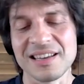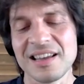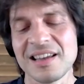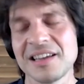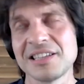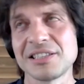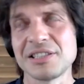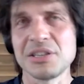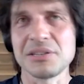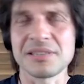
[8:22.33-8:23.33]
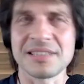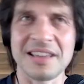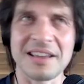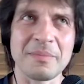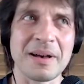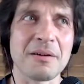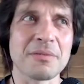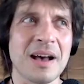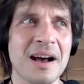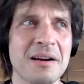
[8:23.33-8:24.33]
is you said
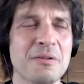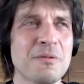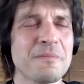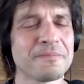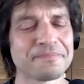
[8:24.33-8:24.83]
about how